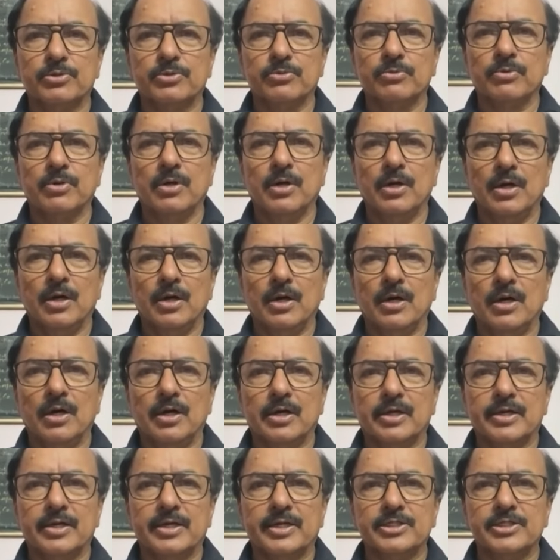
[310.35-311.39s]
to
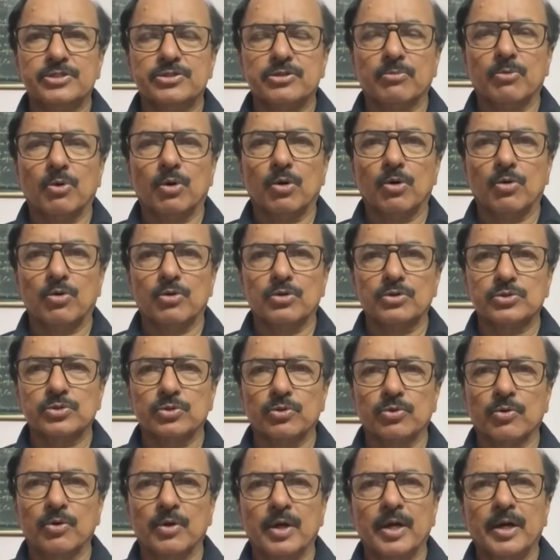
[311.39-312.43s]
release tomorrow or
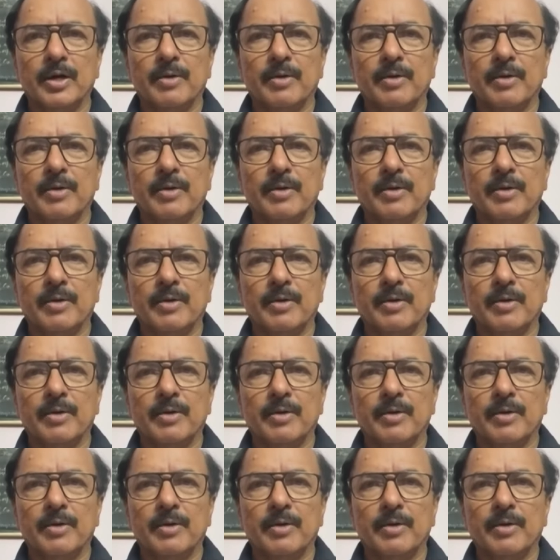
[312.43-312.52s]
so.